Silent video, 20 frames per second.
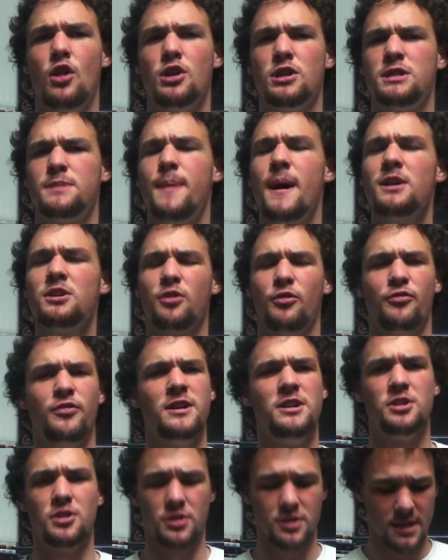The special
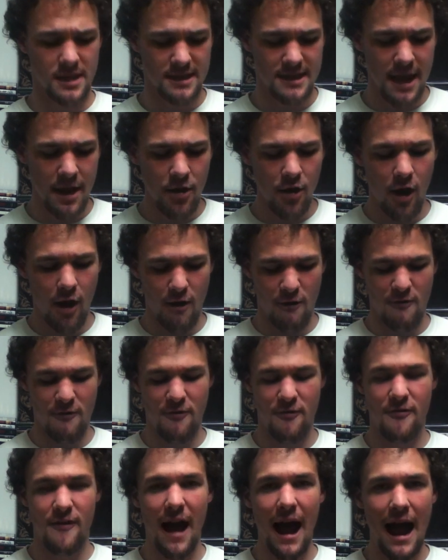features, there are
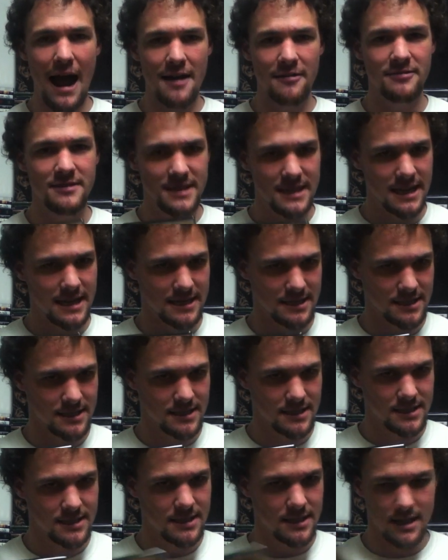5
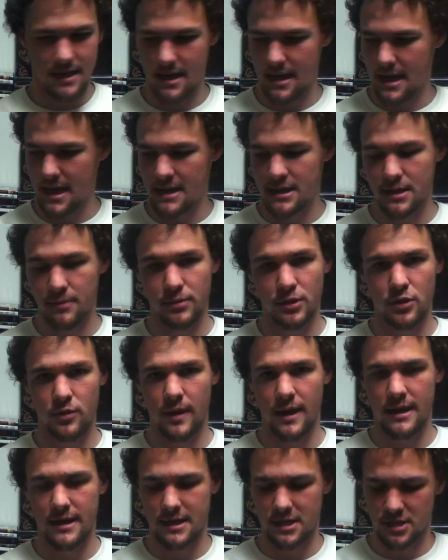discs in the
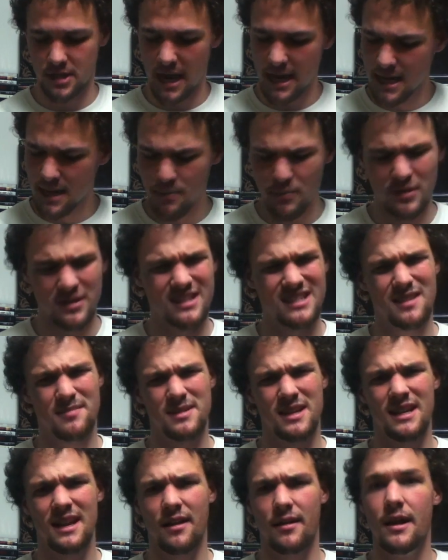Blu-ray edition. I keep putting this
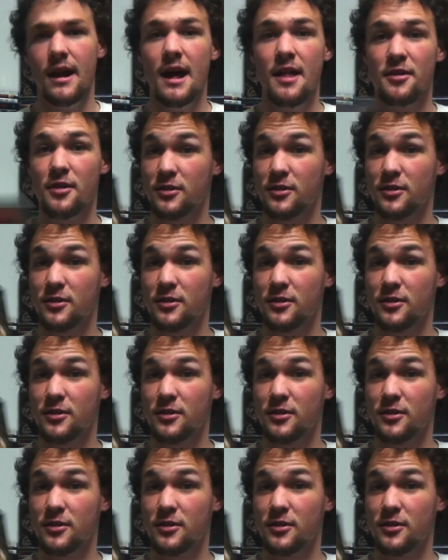upside down.